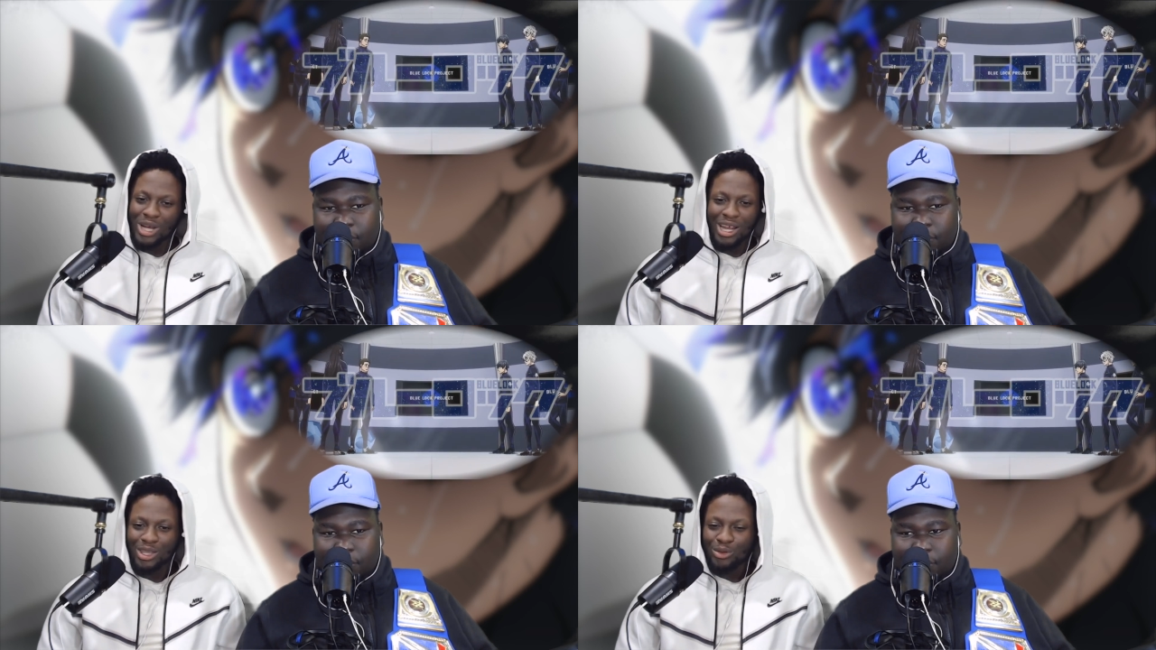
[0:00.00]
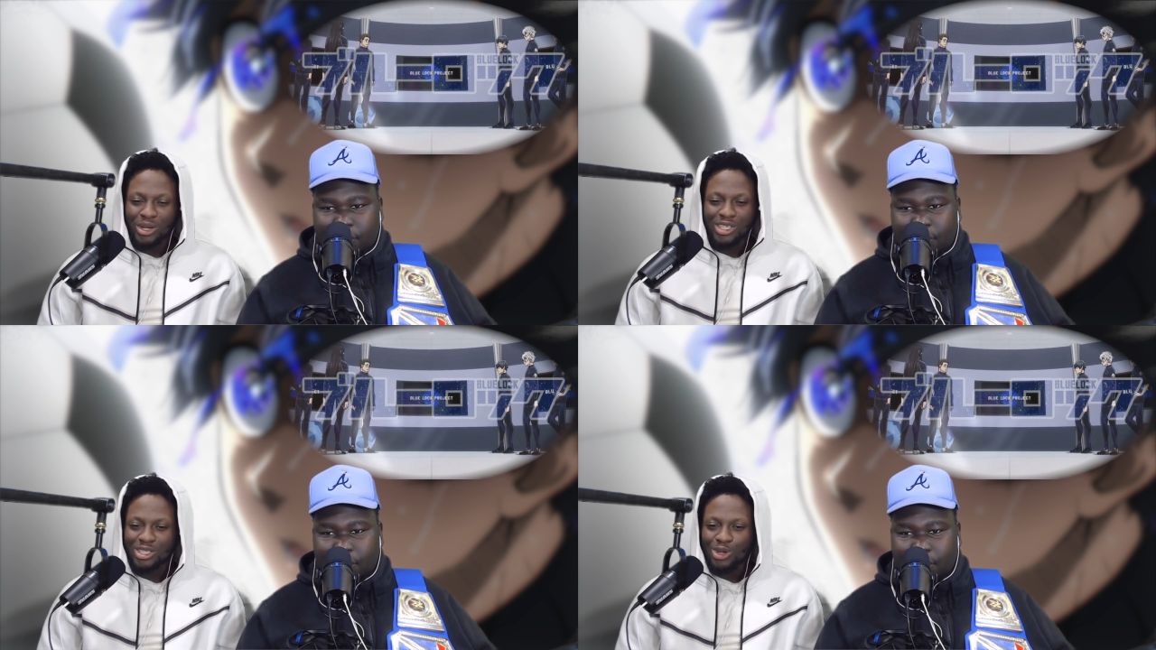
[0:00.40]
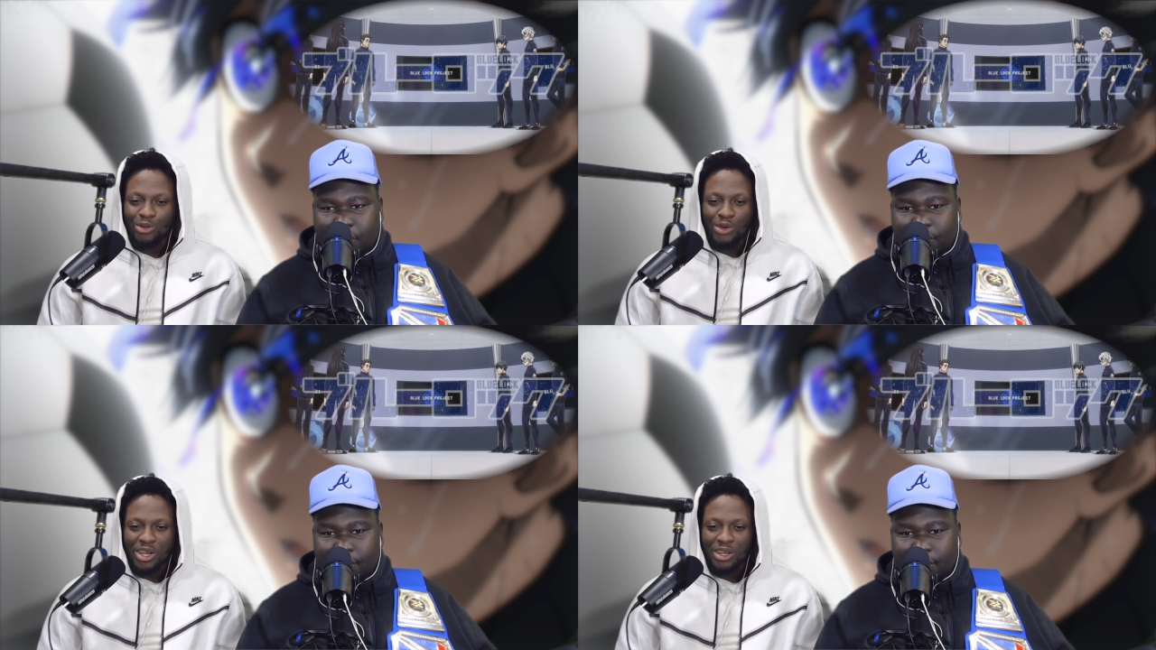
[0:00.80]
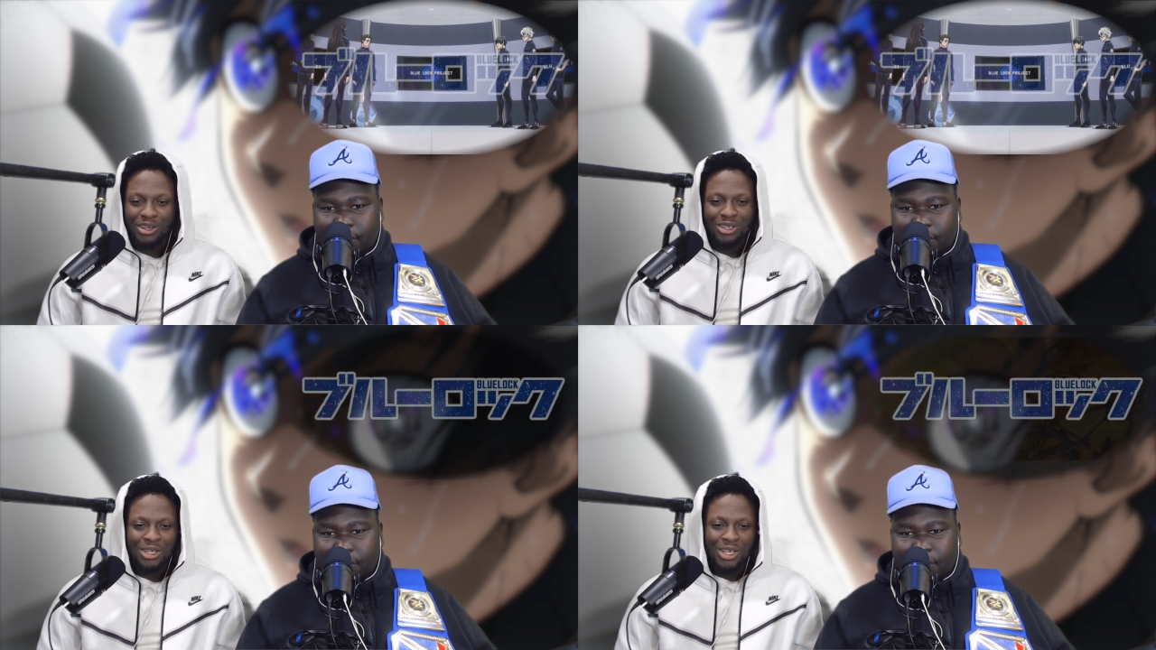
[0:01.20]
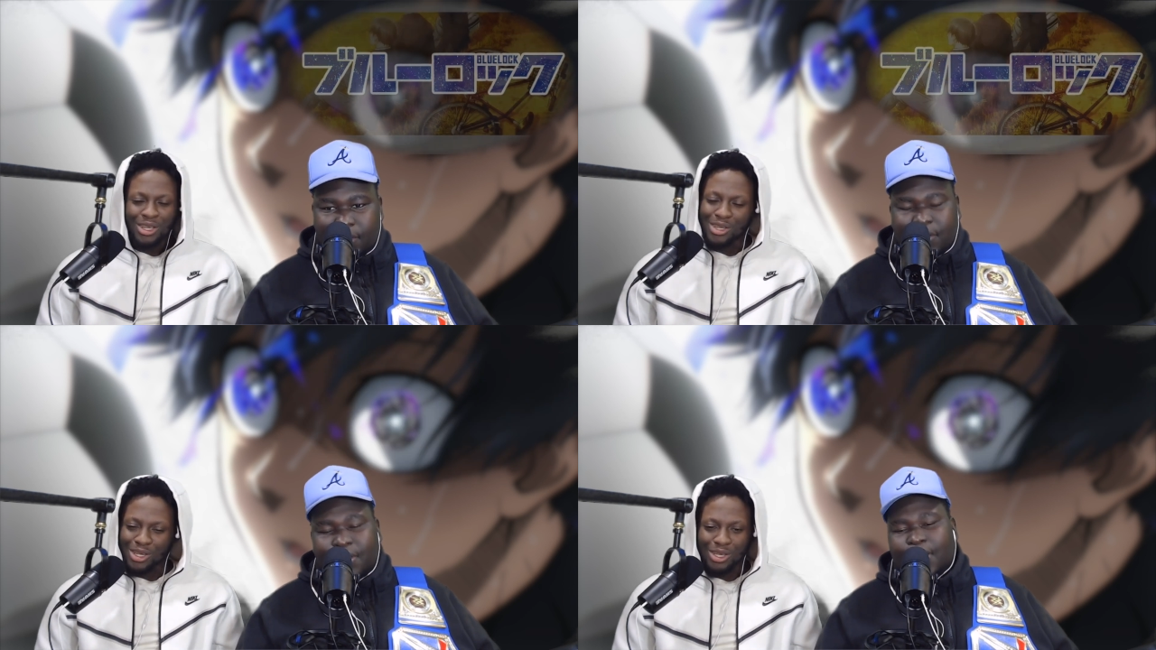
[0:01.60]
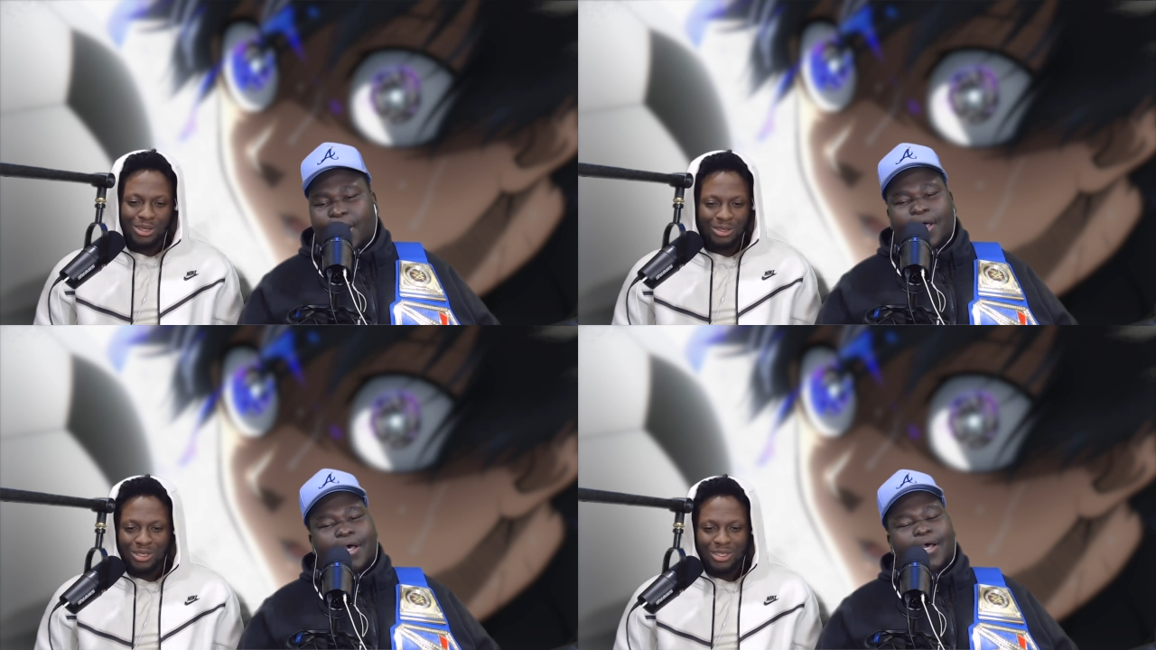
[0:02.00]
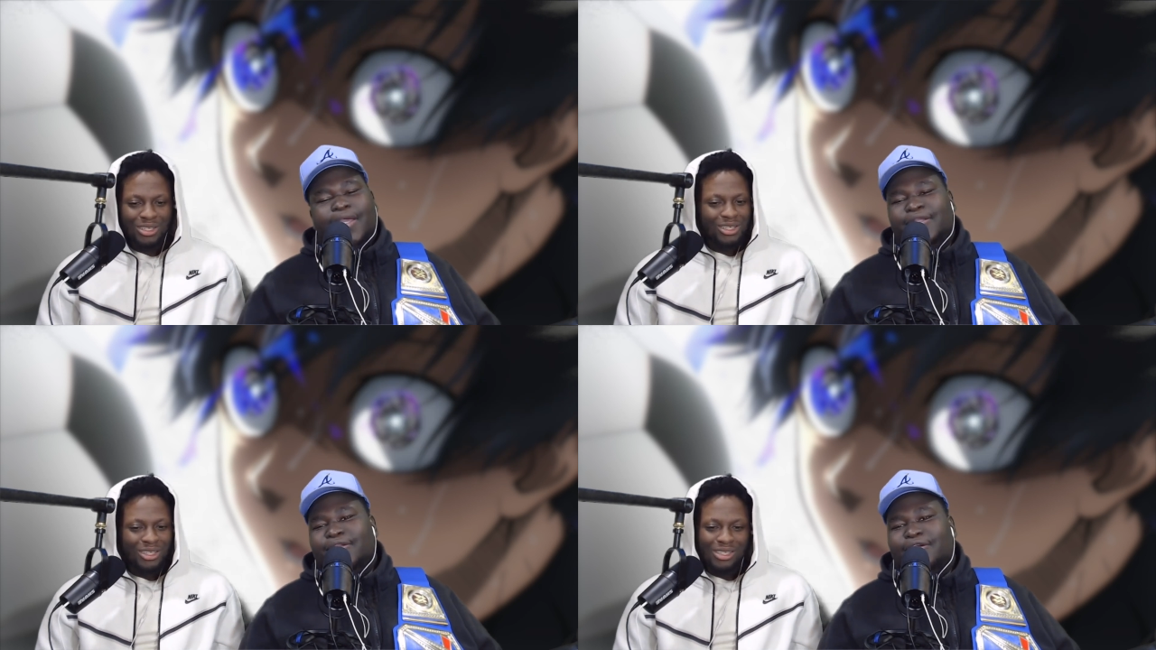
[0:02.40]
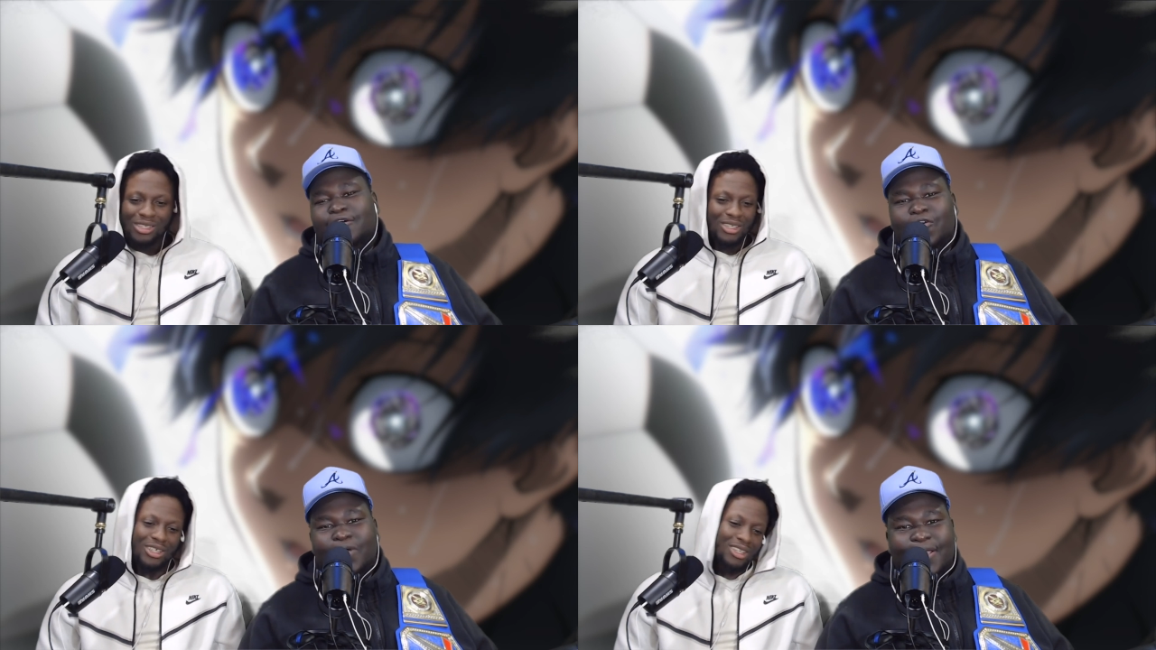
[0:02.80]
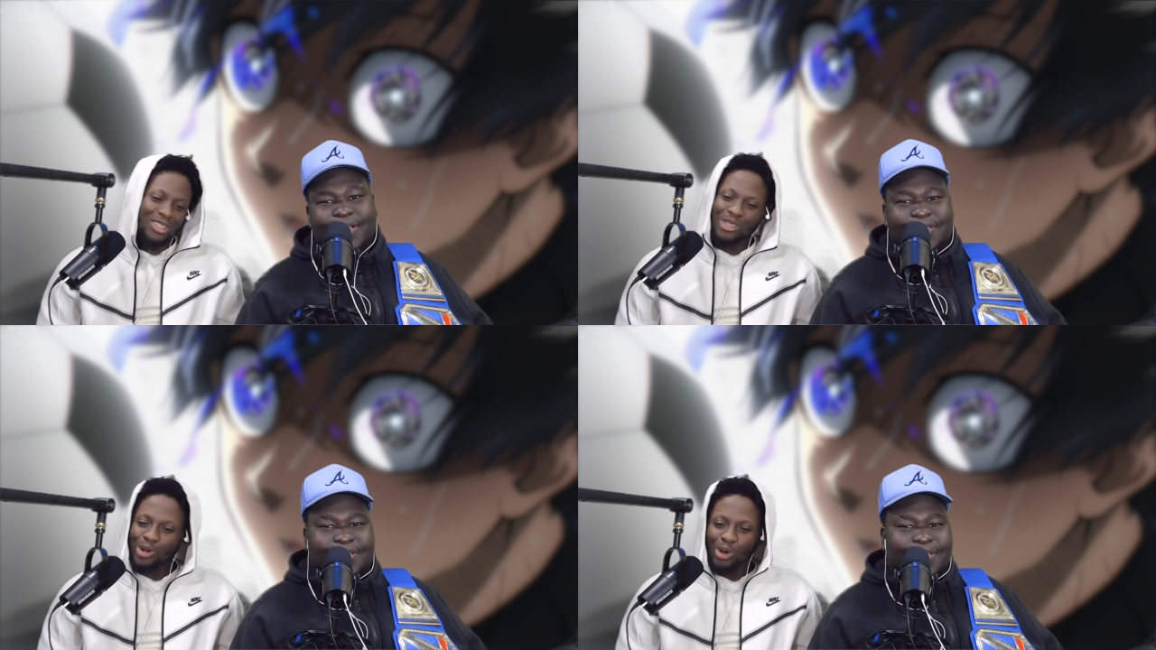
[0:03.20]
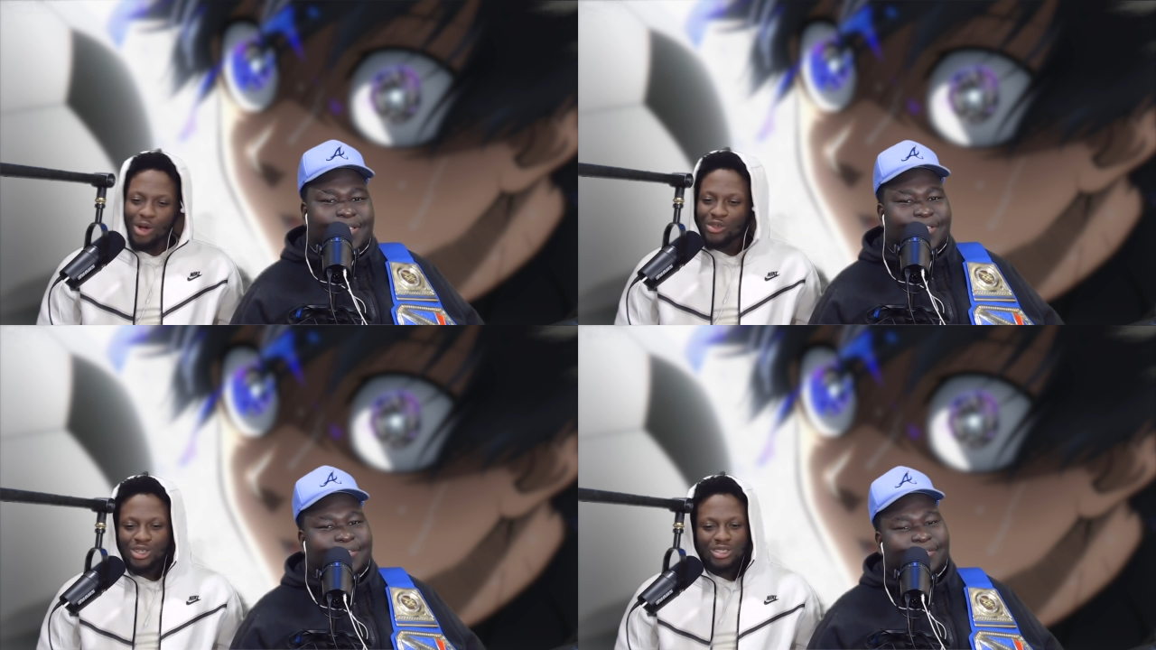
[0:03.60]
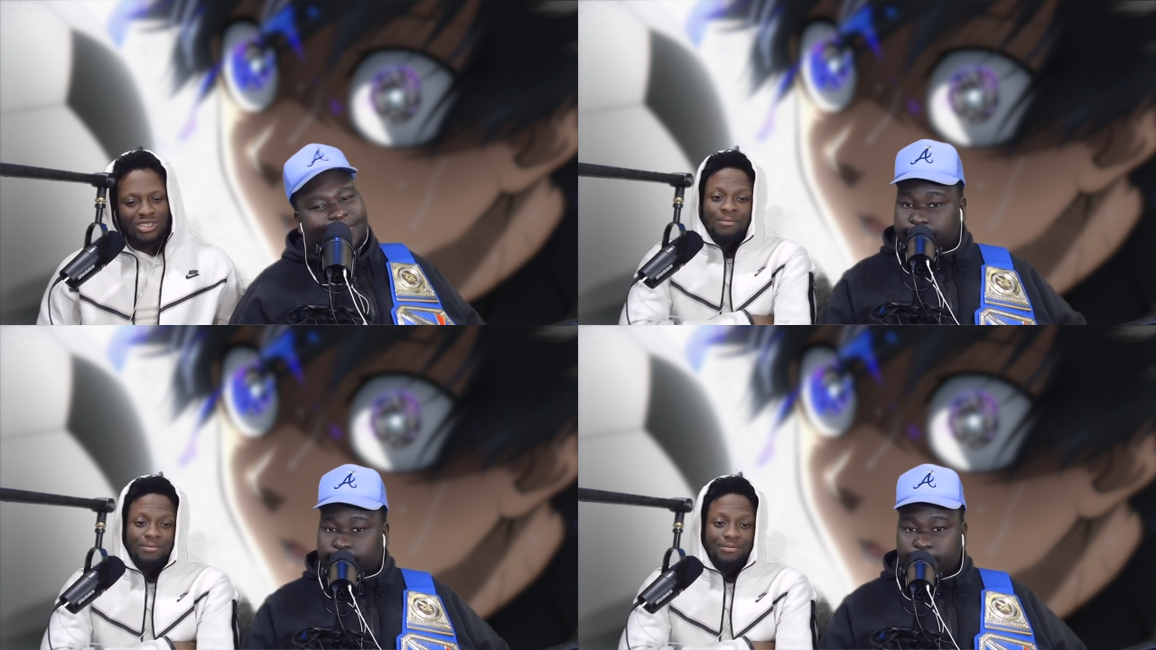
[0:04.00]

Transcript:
Speaker 1: gonna have to wait this over right here. Yeah. I know it. It's too obvious.